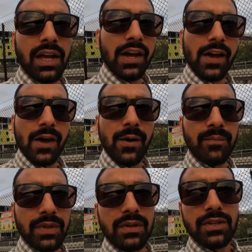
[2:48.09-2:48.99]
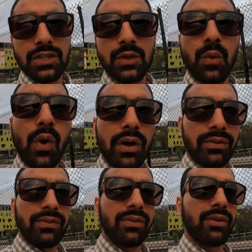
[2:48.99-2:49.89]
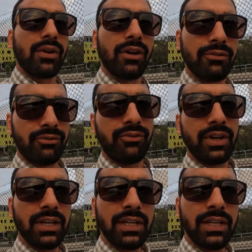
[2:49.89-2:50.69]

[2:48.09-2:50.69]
uh, swath of